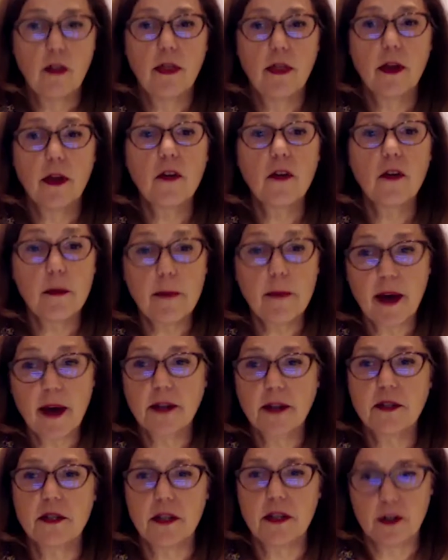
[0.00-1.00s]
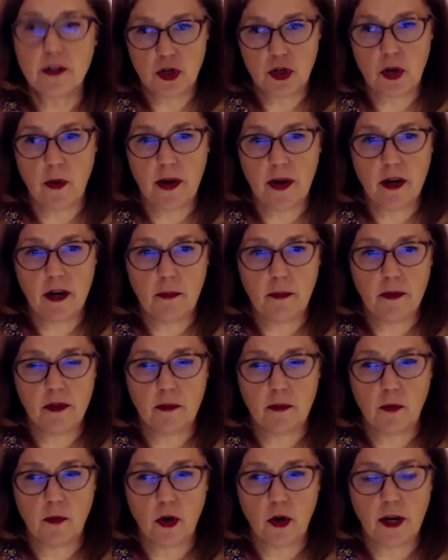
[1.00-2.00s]
they're the best at showing up in the
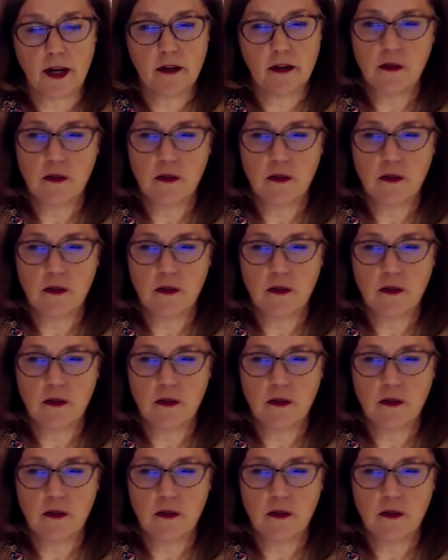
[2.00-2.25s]
morning.